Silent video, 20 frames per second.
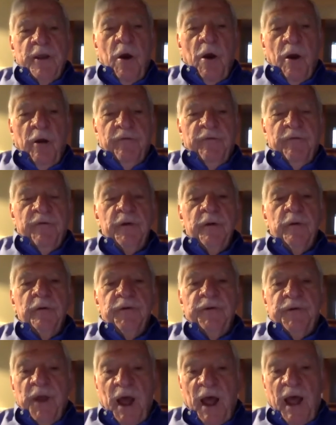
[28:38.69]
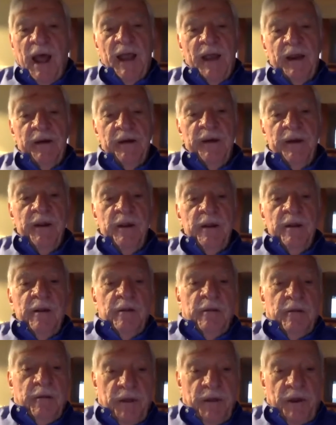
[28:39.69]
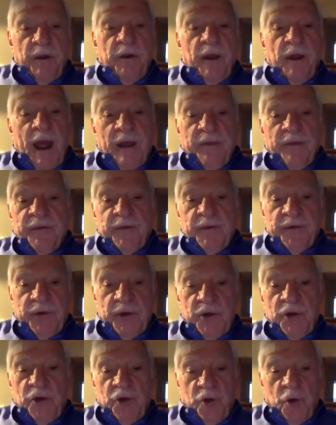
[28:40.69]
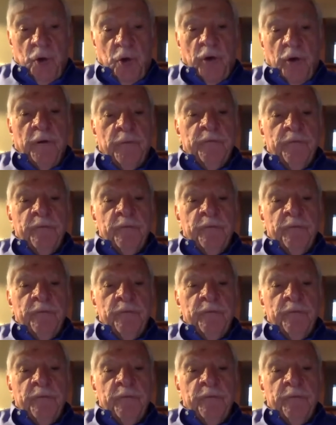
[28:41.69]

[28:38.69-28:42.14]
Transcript: Garfield died there at the seashore